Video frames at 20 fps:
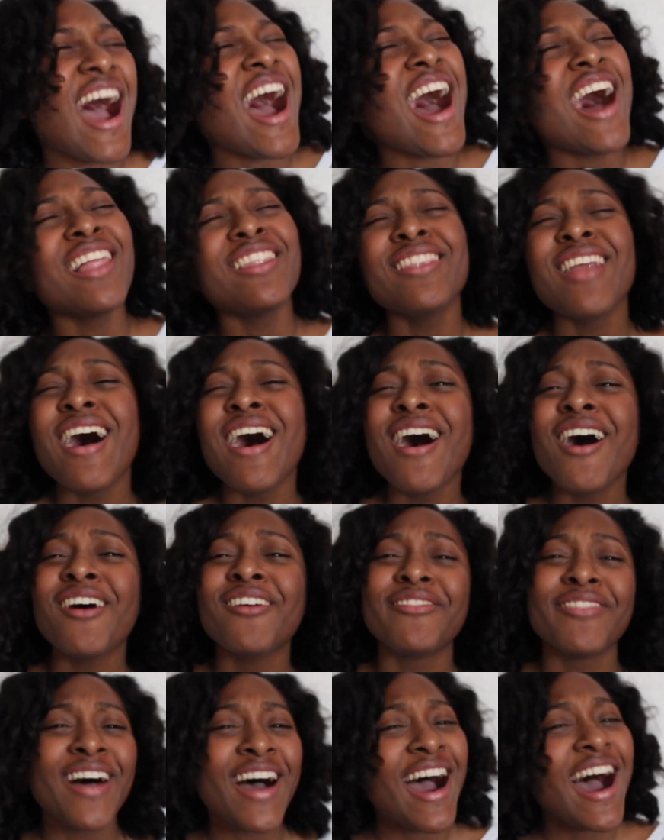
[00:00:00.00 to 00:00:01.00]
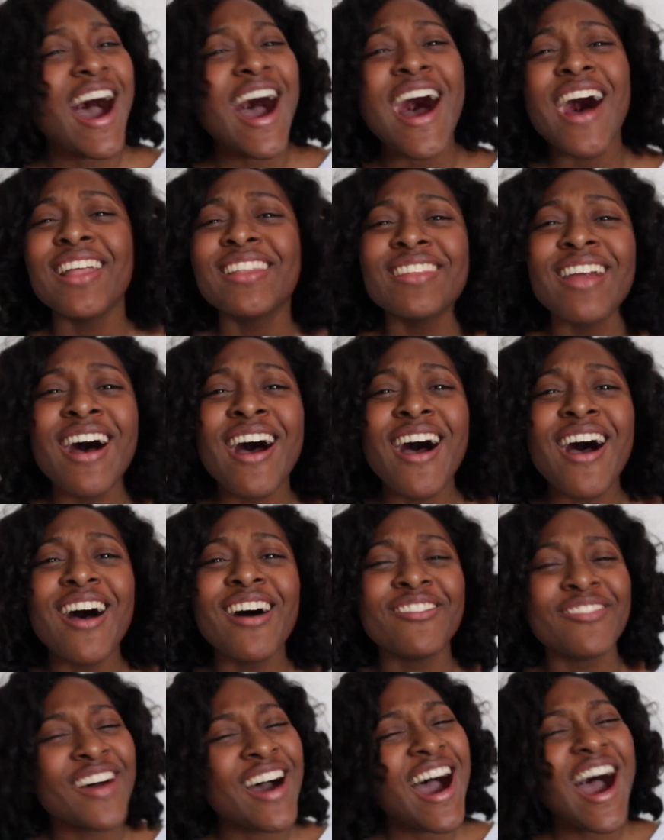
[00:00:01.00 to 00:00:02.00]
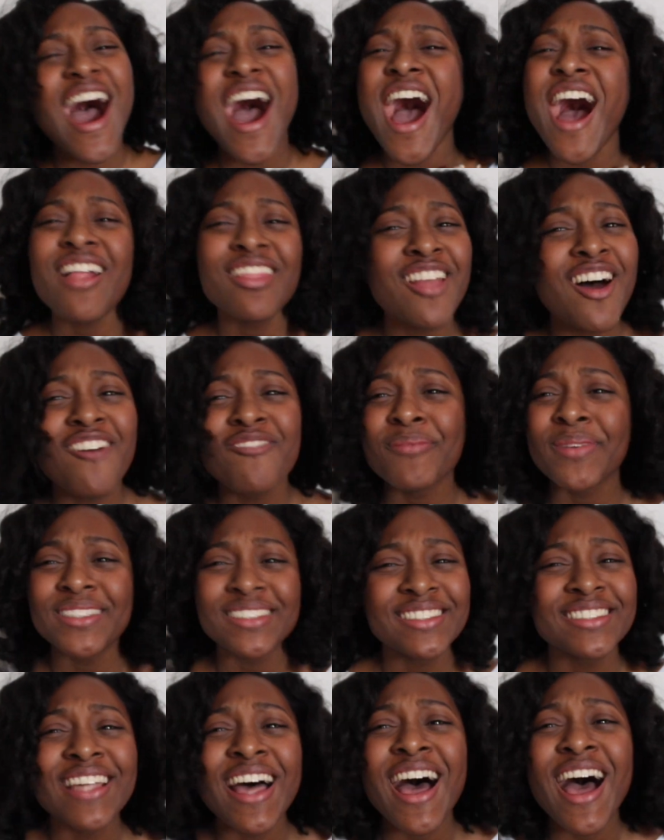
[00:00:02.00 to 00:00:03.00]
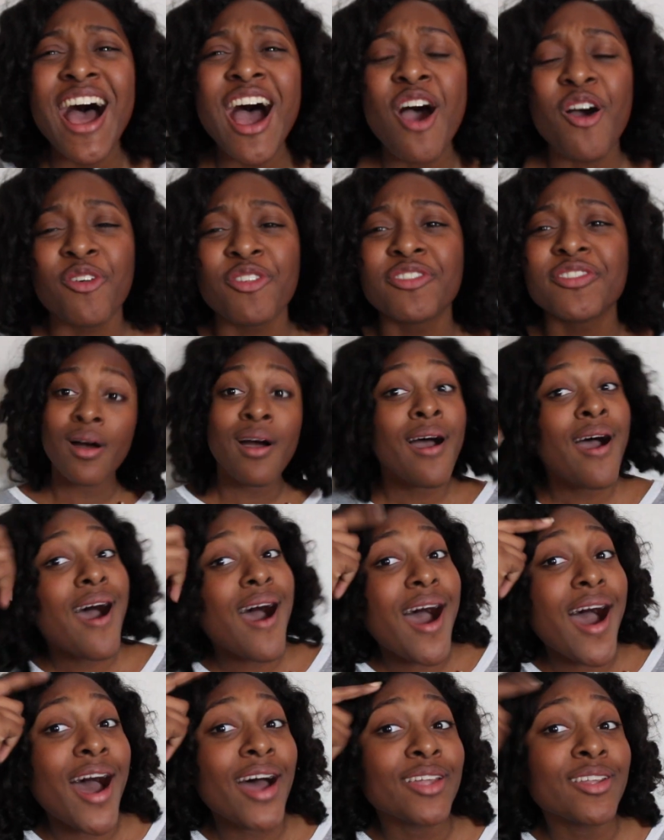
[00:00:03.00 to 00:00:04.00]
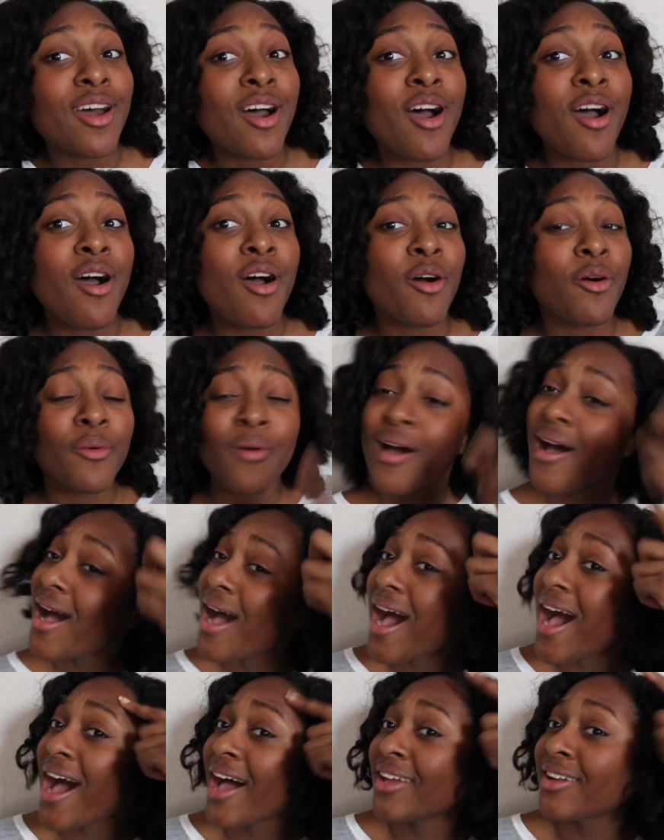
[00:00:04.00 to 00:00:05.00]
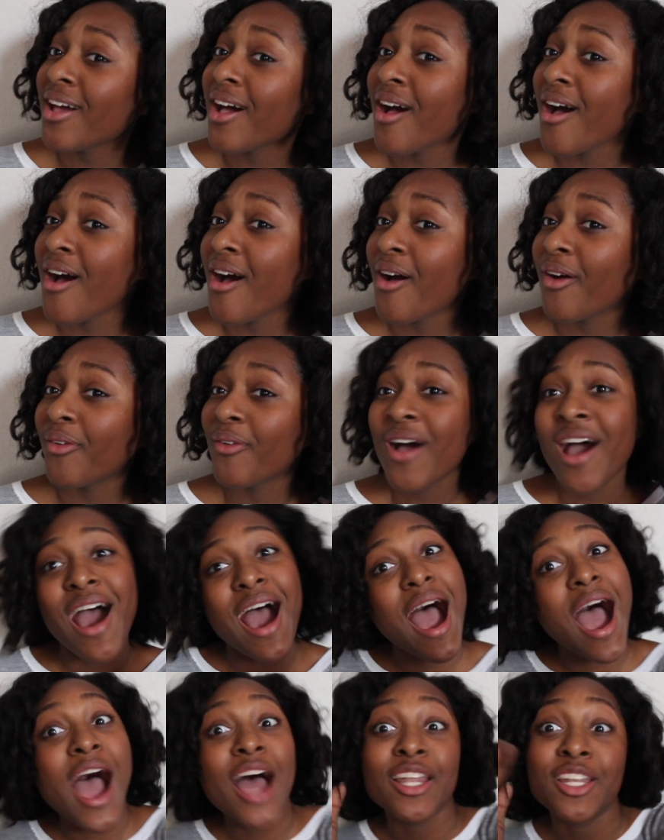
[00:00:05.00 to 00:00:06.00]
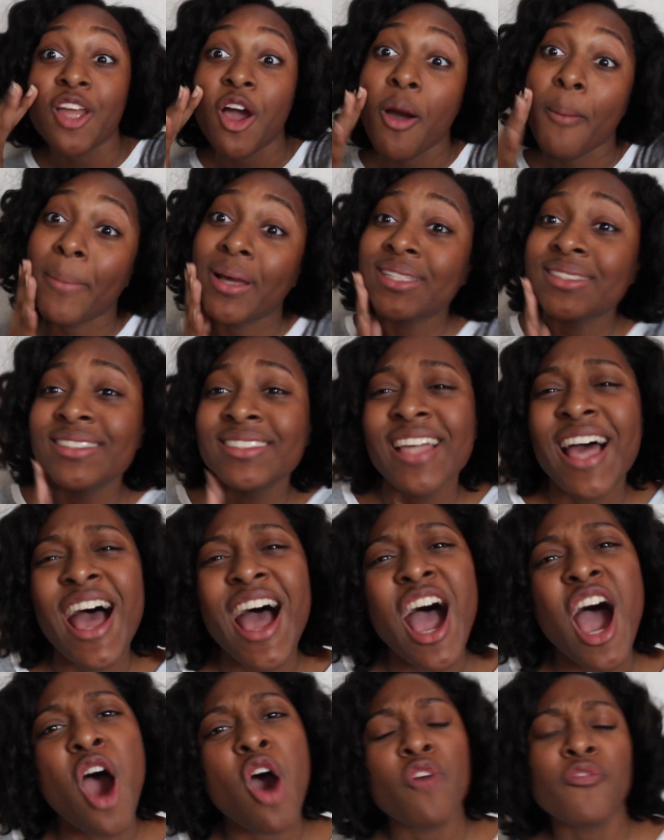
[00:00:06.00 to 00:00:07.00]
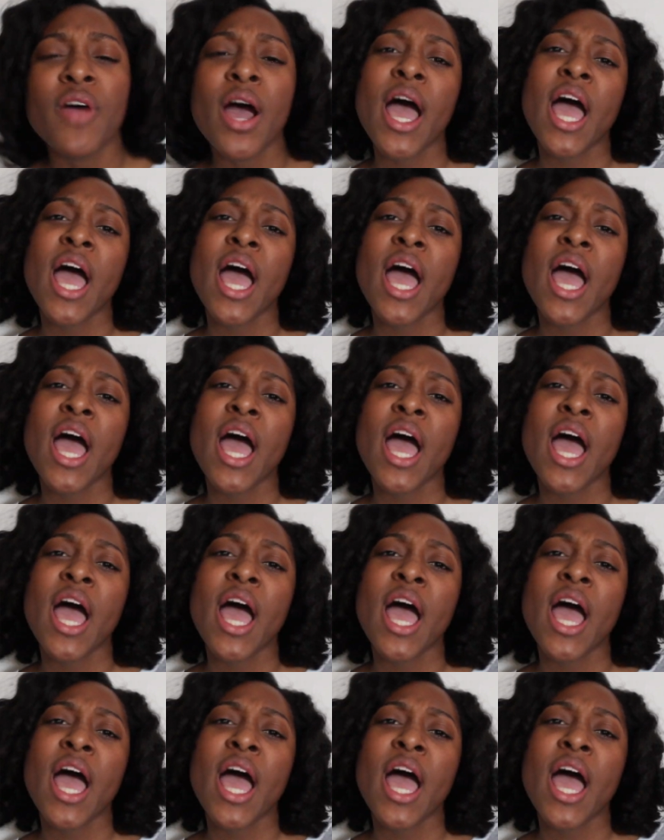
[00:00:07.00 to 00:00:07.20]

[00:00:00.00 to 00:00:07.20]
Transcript: I love, I love, I love myself. I know, I know, I know myself.